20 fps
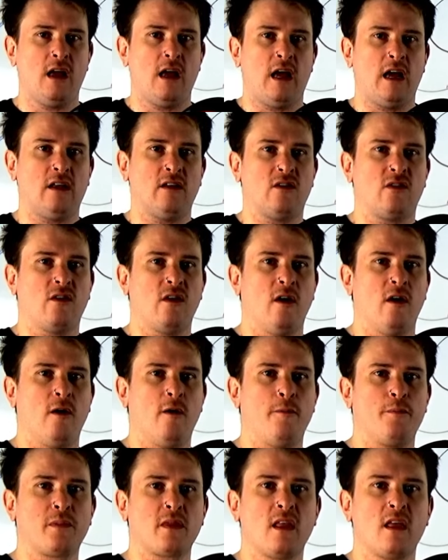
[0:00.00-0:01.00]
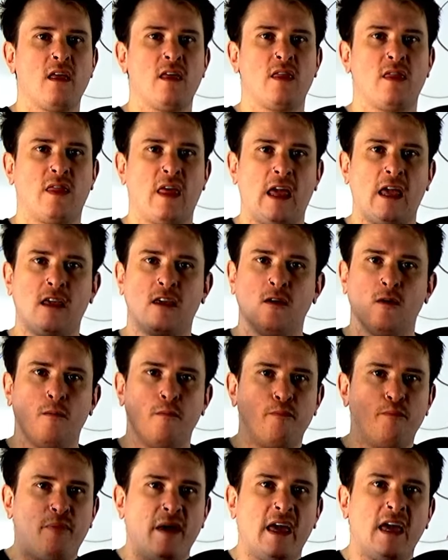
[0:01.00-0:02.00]
And so thank you,
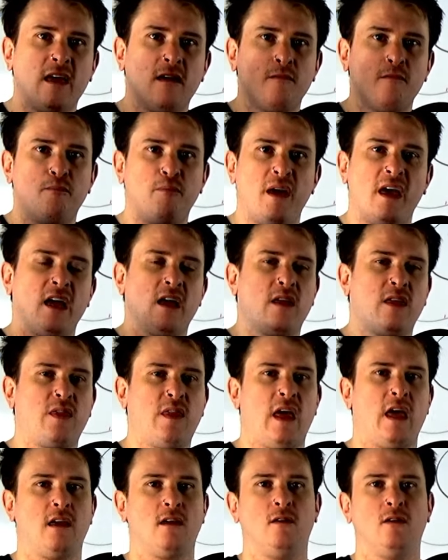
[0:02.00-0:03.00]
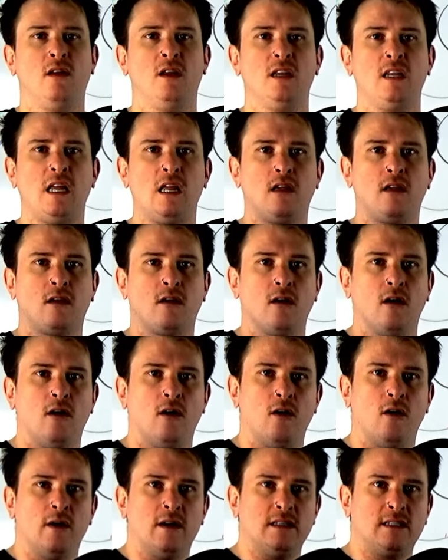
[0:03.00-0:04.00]
big thank you to
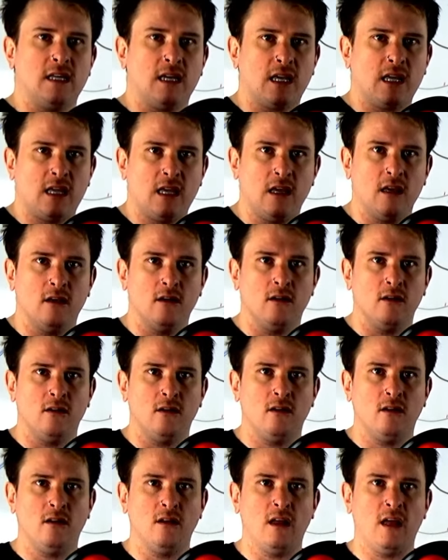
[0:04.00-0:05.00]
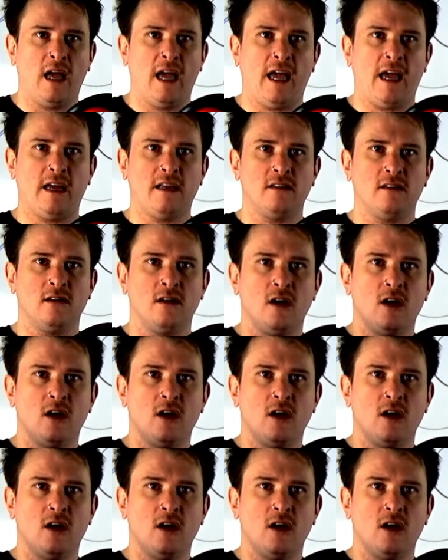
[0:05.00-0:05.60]
Nico and Zakhil and